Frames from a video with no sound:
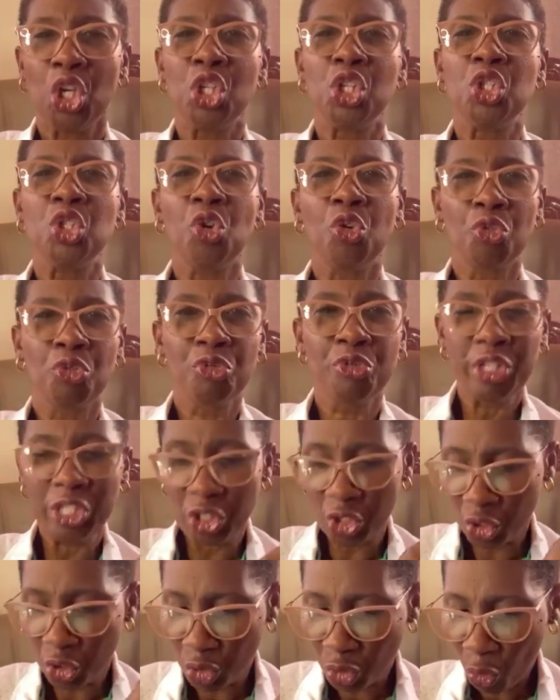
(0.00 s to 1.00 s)
You've
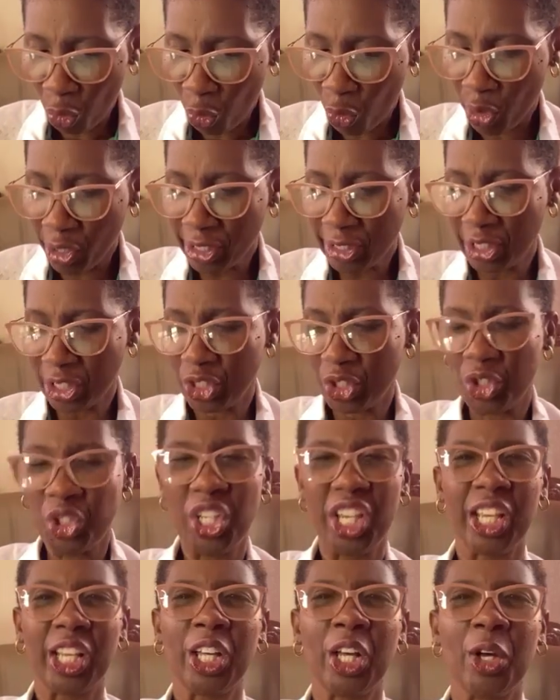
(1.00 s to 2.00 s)
restored
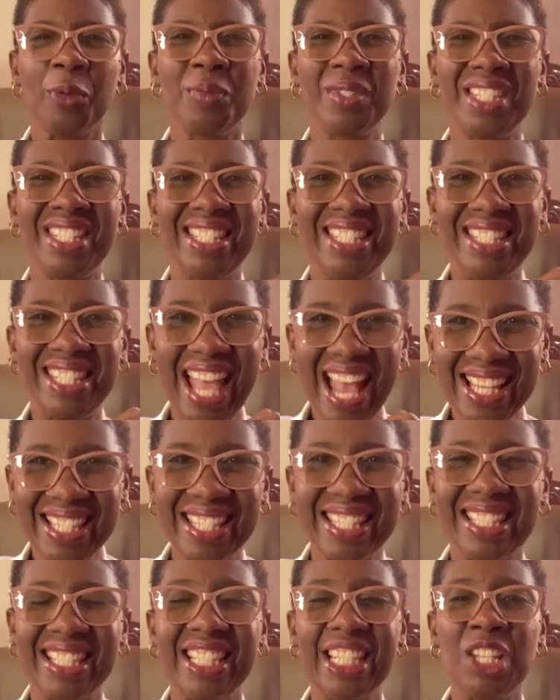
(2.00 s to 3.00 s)
Jacob's
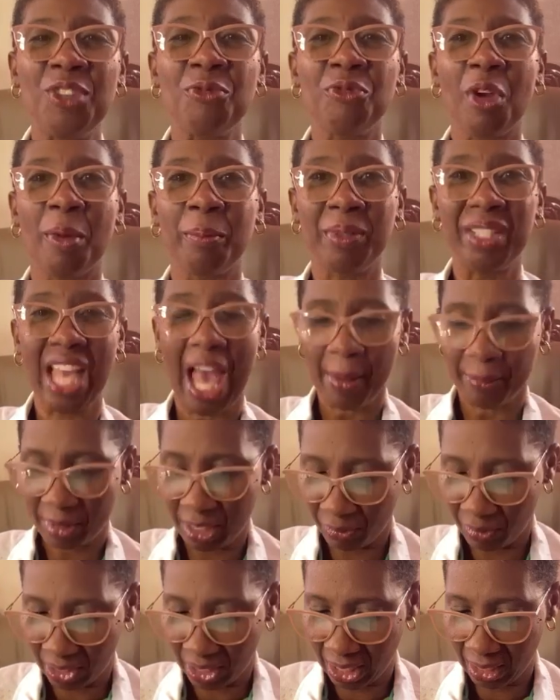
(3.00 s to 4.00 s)
destiny from
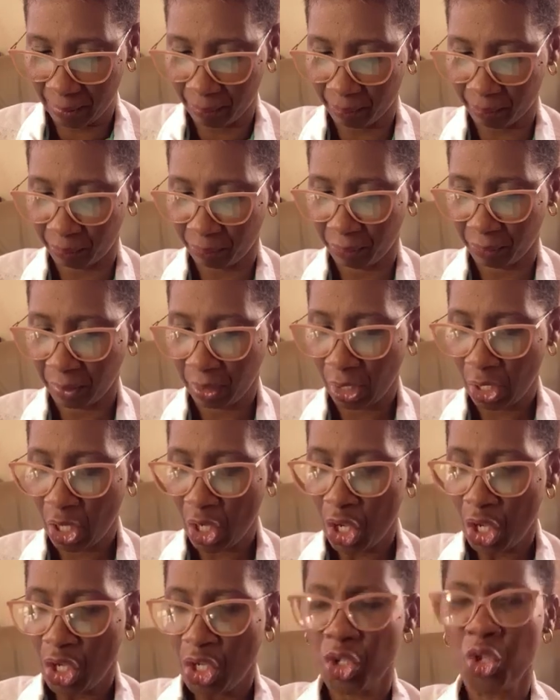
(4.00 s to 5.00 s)
captivity.
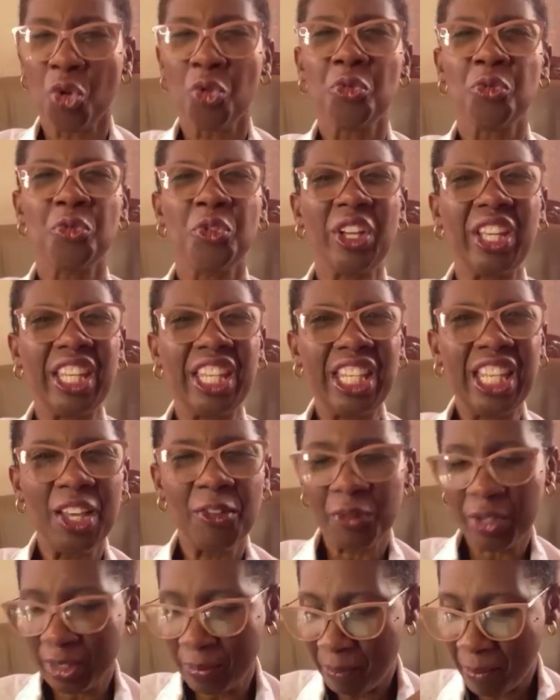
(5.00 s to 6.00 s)
You've
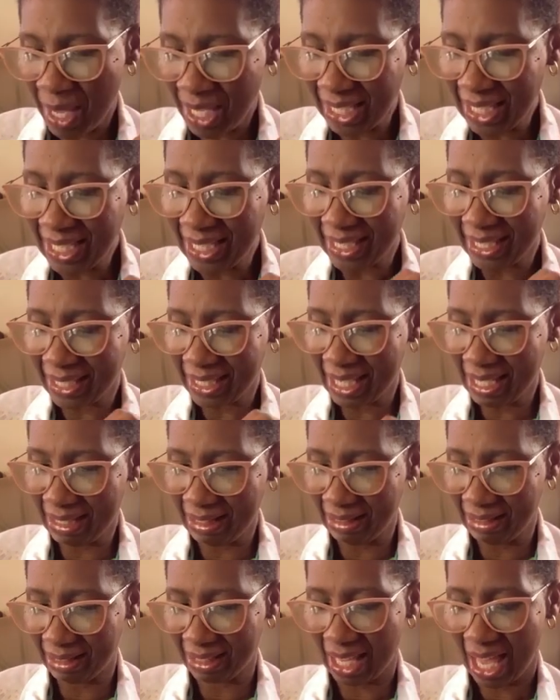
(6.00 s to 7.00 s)
forgiven many
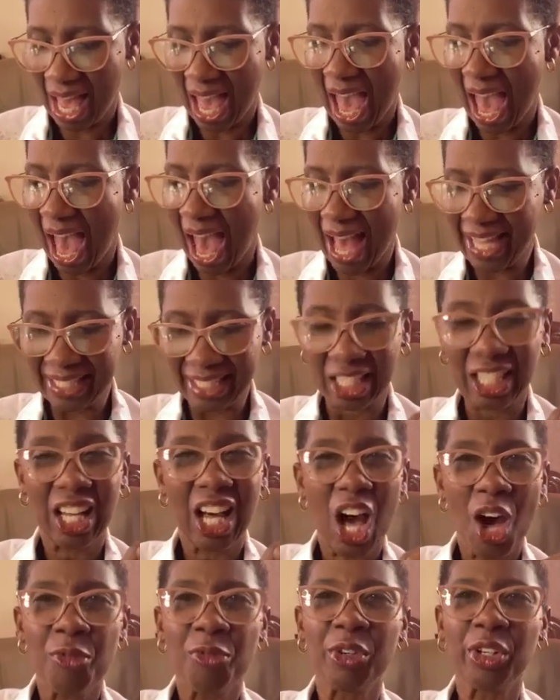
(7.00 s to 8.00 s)
sins and
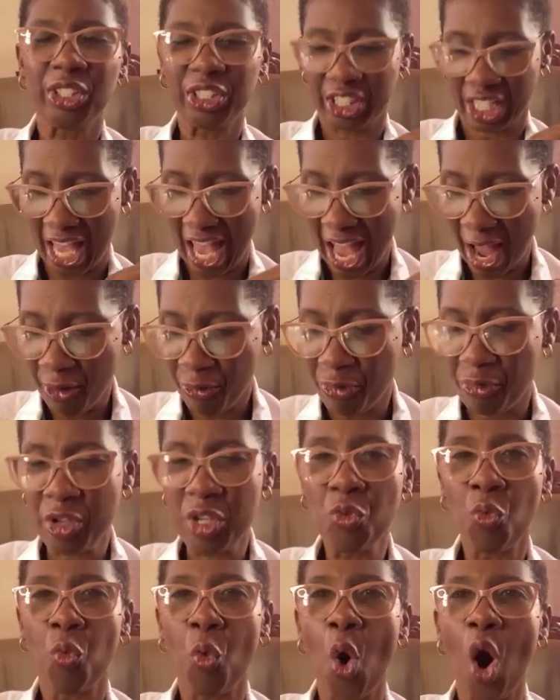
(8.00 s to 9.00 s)
covered
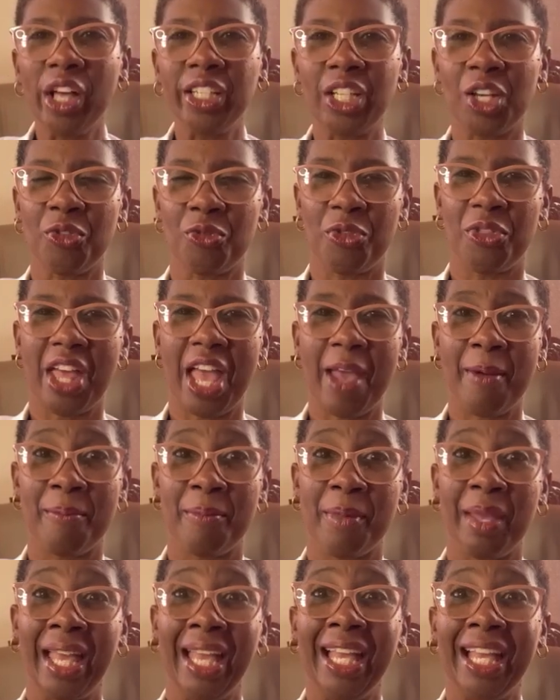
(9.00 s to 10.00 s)
every one of
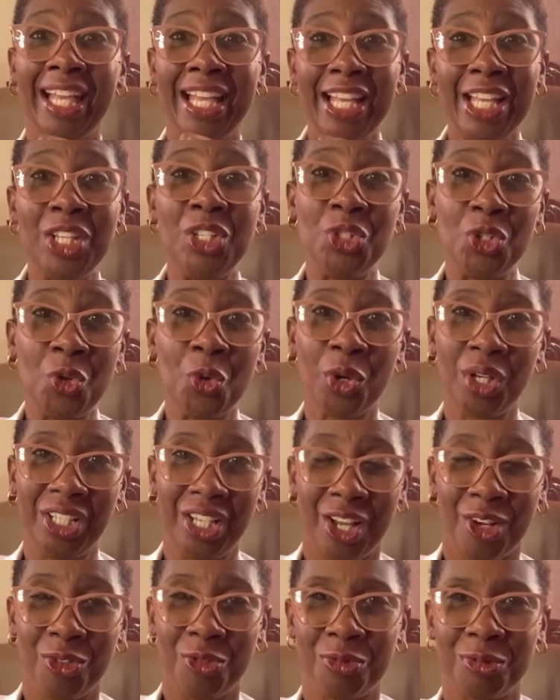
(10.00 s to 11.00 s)
them in your
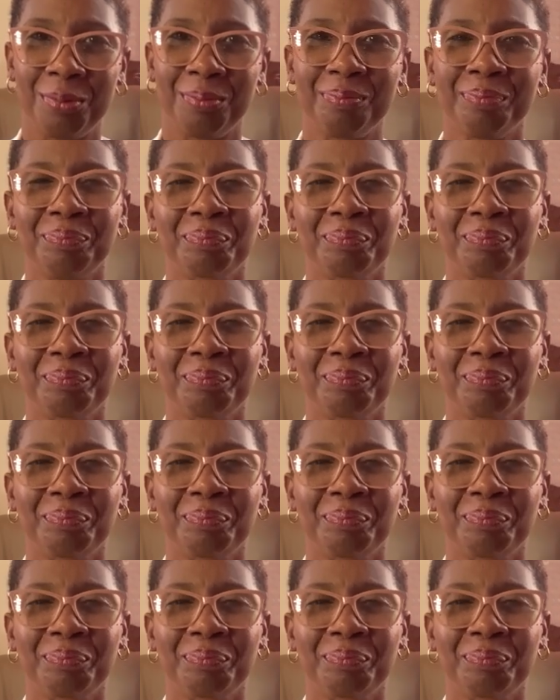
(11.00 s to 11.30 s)
love.